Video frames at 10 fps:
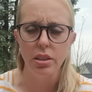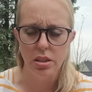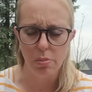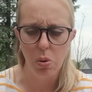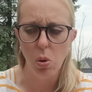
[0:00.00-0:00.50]
can
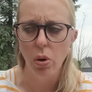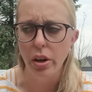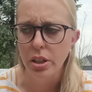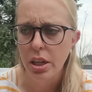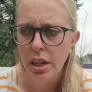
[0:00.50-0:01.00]

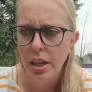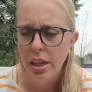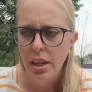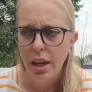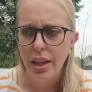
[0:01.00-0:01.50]
support.
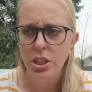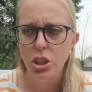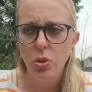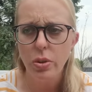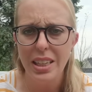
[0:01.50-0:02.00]
And
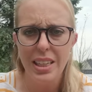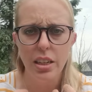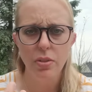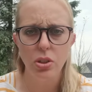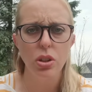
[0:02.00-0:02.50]
don't
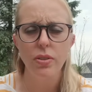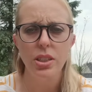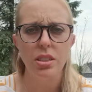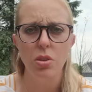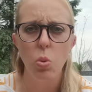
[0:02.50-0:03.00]
give
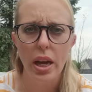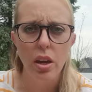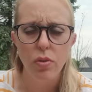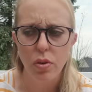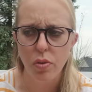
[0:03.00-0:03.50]
services
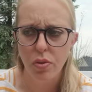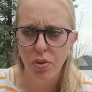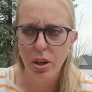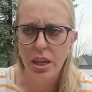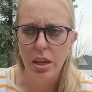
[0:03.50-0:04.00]
away for
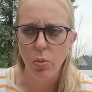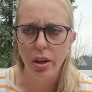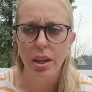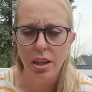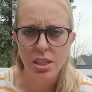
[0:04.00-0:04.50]
free
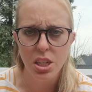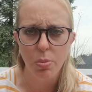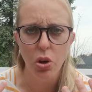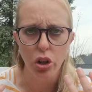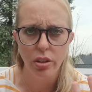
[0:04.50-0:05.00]
when a
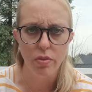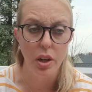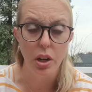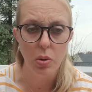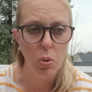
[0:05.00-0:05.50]
customer could
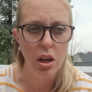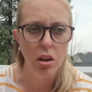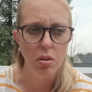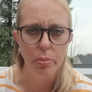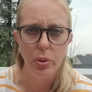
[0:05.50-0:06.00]
very
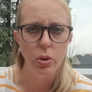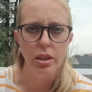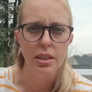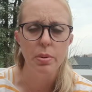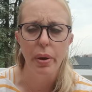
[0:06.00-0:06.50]
well be
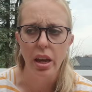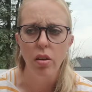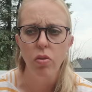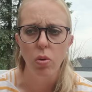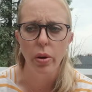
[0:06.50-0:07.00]
willing to
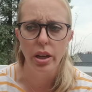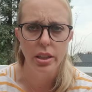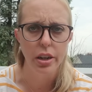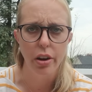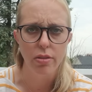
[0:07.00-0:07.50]
pay for it
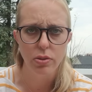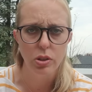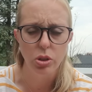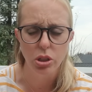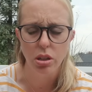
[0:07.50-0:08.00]
in the near
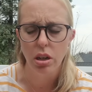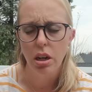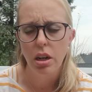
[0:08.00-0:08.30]
future.